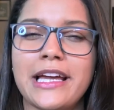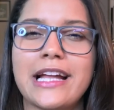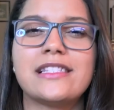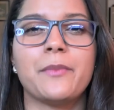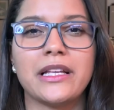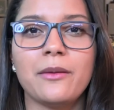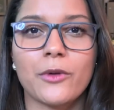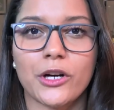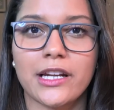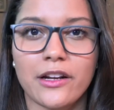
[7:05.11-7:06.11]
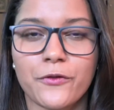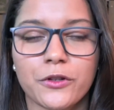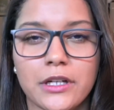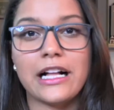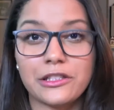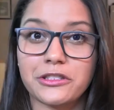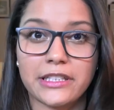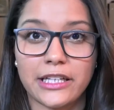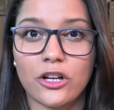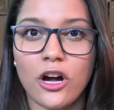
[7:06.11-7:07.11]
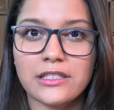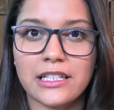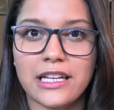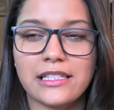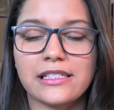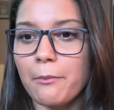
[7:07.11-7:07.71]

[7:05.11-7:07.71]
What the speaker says: It's mainly marketed for elderly incontinence,